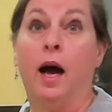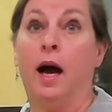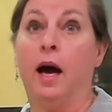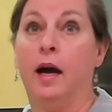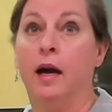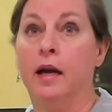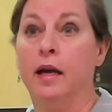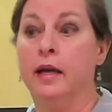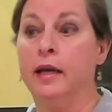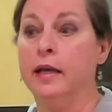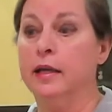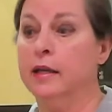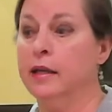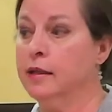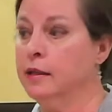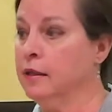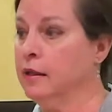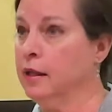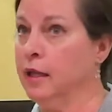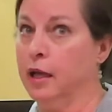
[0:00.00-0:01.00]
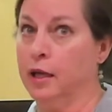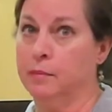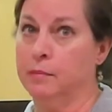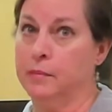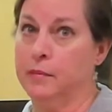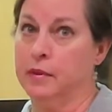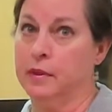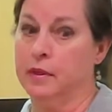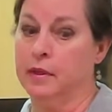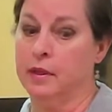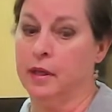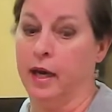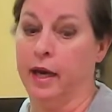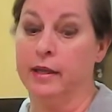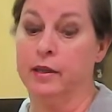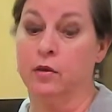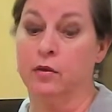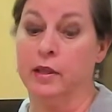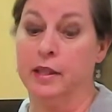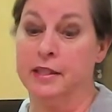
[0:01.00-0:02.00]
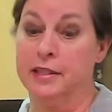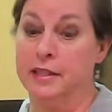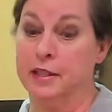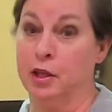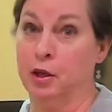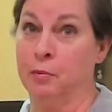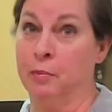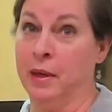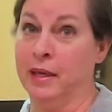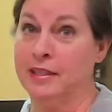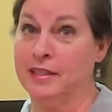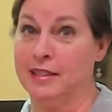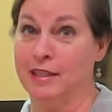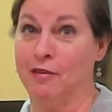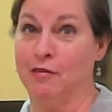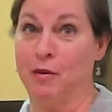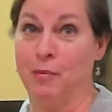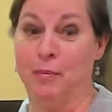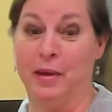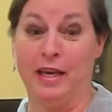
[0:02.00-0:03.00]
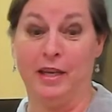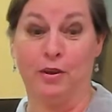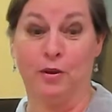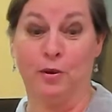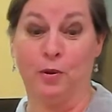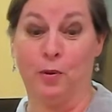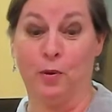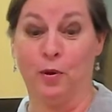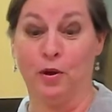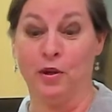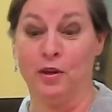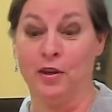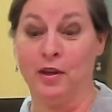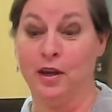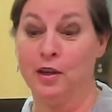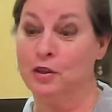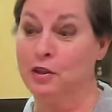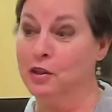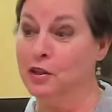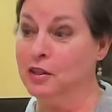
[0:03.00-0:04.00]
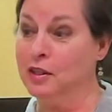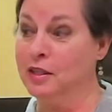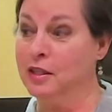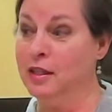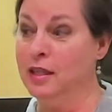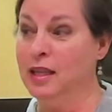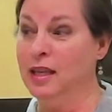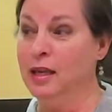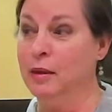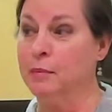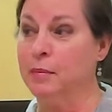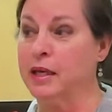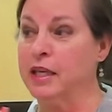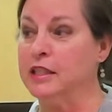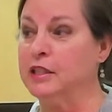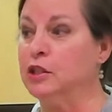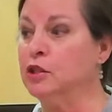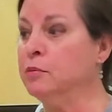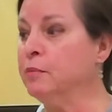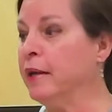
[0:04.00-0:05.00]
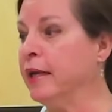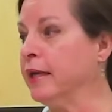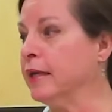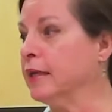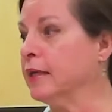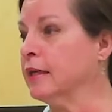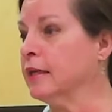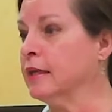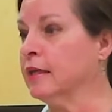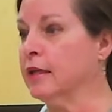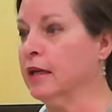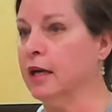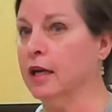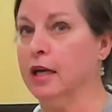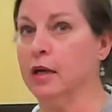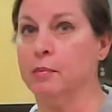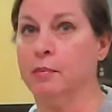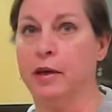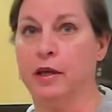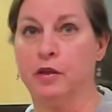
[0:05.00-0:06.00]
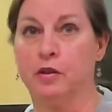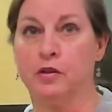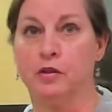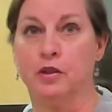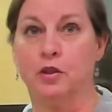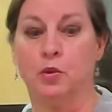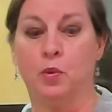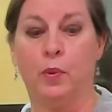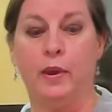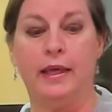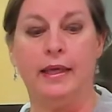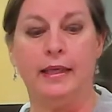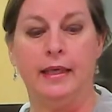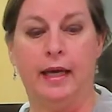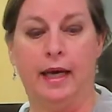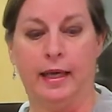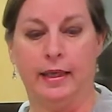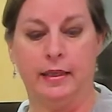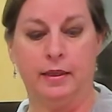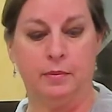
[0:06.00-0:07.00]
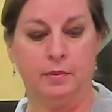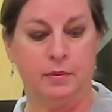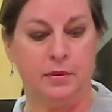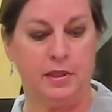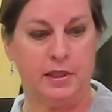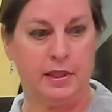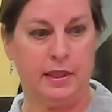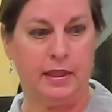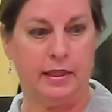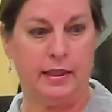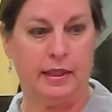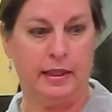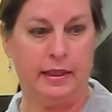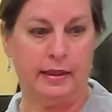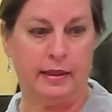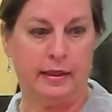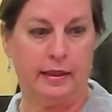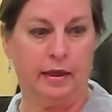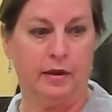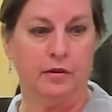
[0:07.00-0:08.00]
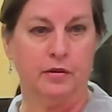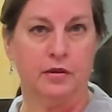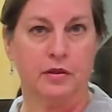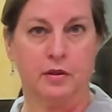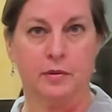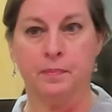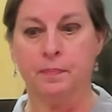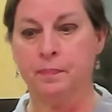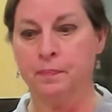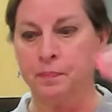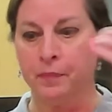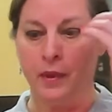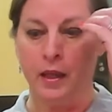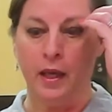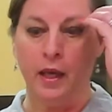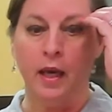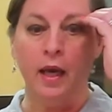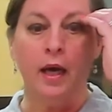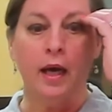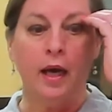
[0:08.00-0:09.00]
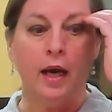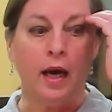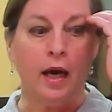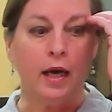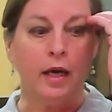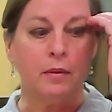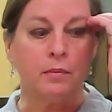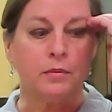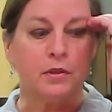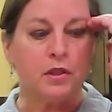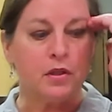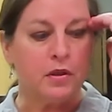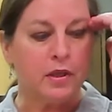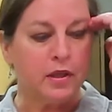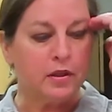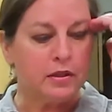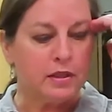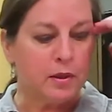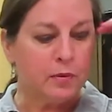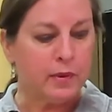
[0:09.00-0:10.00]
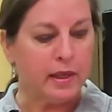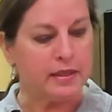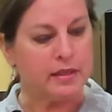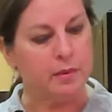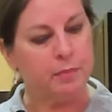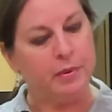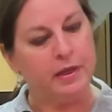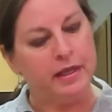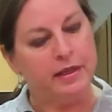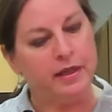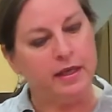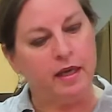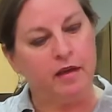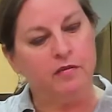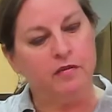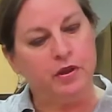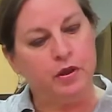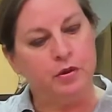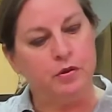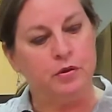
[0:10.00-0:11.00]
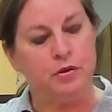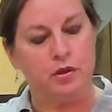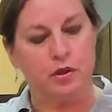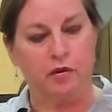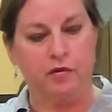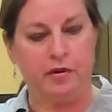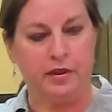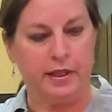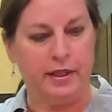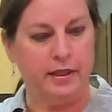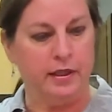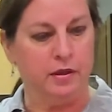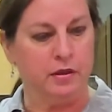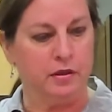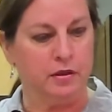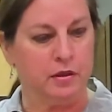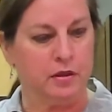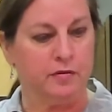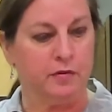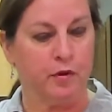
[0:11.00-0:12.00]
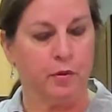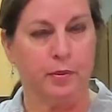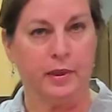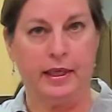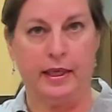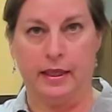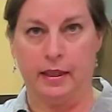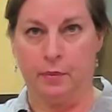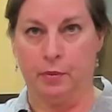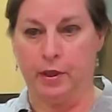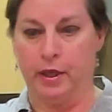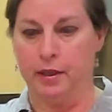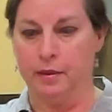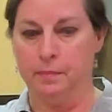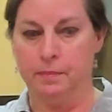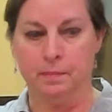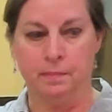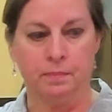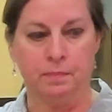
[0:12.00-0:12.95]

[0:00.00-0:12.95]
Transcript: I don't consider myself a baker or a cook, but I do make better sweet items than anything else. So there's a recipe that I've used over the years for banana bread.